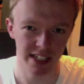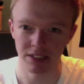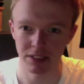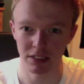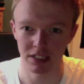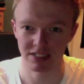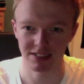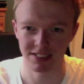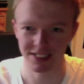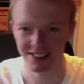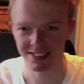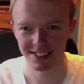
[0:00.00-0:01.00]
So,
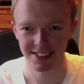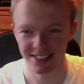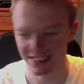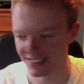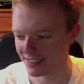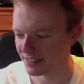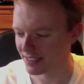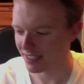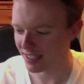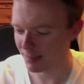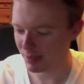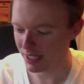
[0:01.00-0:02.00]

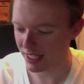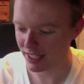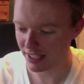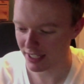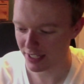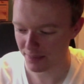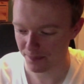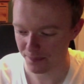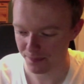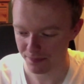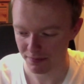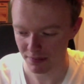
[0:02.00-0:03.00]
but yeah,
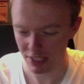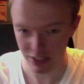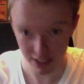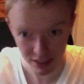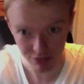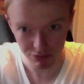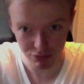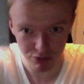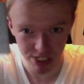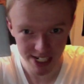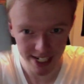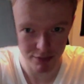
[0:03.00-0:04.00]
this is a
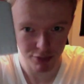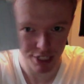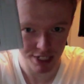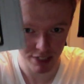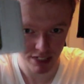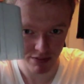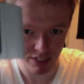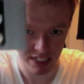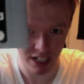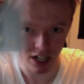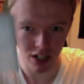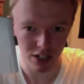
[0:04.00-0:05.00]
really
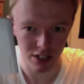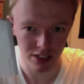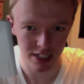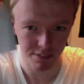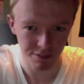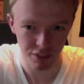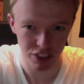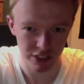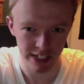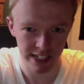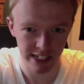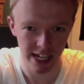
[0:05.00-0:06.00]
hard and
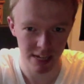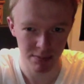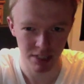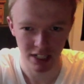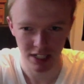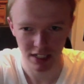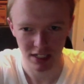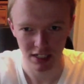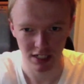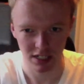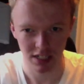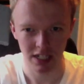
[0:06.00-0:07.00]
frustrating game.
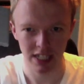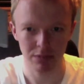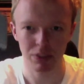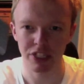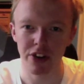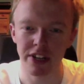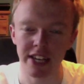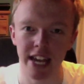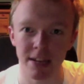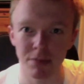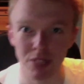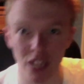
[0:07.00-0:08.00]
It's one of the only games